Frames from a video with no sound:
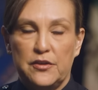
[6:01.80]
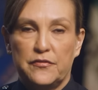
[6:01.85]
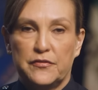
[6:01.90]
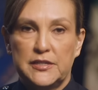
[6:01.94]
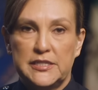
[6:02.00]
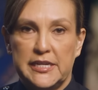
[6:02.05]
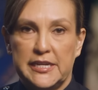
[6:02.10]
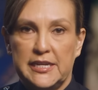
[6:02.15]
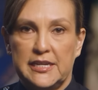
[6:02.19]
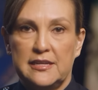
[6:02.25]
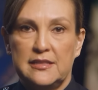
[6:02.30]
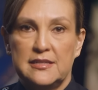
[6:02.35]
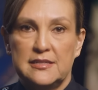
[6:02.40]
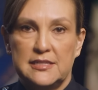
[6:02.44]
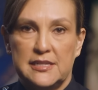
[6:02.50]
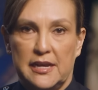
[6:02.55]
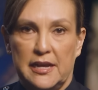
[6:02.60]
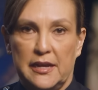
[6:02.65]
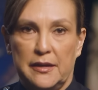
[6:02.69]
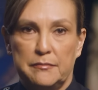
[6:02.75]
you for taking the
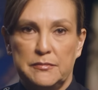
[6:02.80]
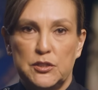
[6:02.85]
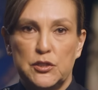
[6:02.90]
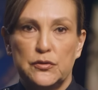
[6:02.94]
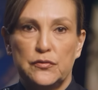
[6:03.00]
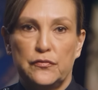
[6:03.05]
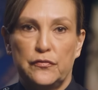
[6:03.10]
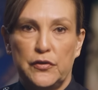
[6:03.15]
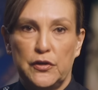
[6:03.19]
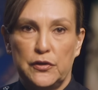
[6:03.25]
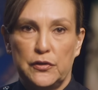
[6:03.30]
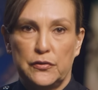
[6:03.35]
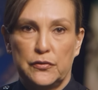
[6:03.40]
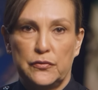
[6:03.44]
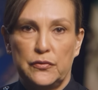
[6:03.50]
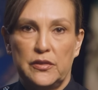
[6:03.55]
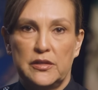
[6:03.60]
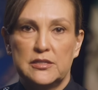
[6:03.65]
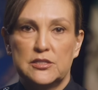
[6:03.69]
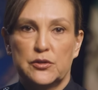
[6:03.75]
time to
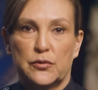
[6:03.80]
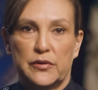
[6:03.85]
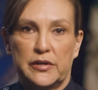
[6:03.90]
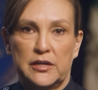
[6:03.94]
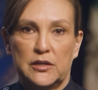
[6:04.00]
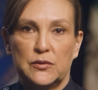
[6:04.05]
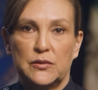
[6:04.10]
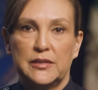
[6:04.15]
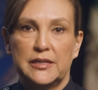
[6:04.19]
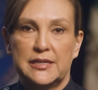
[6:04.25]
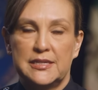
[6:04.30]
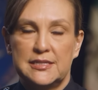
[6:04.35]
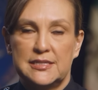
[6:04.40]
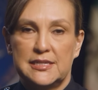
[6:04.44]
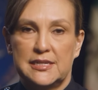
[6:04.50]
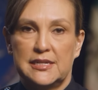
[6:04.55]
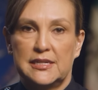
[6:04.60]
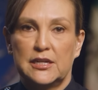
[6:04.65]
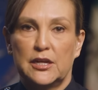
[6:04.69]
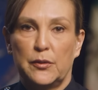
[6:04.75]
view this critical
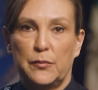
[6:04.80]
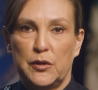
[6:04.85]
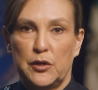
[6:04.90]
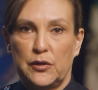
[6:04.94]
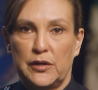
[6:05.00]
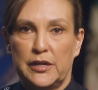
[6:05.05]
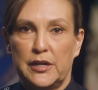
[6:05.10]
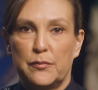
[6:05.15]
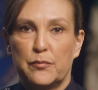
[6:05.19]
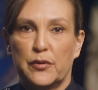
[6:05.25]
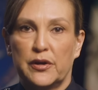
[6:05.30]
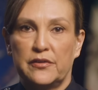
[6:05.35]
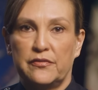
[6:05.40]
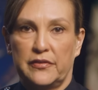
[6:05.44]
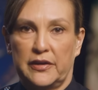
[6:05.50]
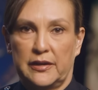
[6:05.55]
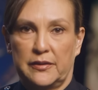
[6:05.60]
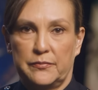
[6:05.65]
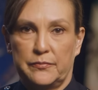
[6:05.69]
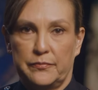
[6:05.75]
incident community
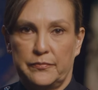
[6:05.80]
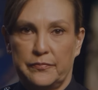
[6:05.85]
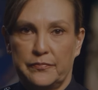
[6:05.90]
briefing.